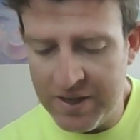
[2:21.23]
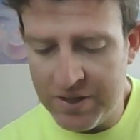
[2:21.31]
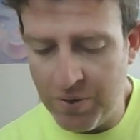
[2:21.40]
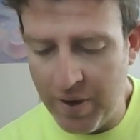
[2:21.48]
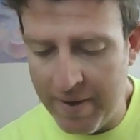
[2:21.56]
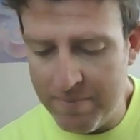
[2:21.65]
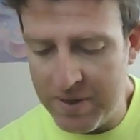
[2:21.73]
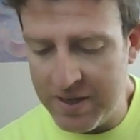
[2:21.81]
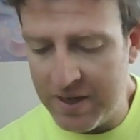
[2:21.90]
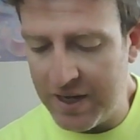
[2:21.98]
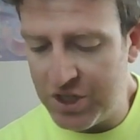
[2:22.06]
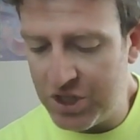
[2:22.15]
to have
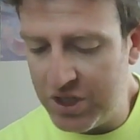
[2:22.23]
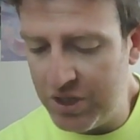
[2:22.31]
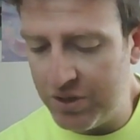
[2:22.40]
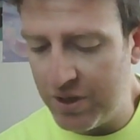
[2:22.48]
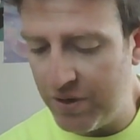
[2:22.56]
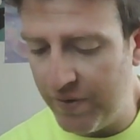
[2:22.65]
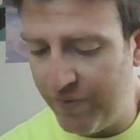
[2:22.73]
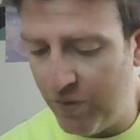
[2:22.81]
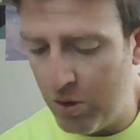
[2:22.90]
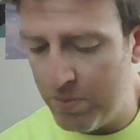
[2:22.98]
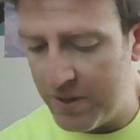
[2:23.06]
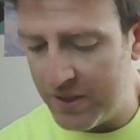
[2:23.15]
been a shield of
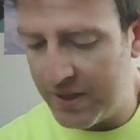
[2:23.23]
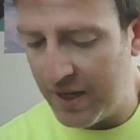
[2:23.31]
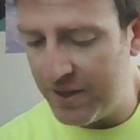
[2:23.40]
Euphorbus,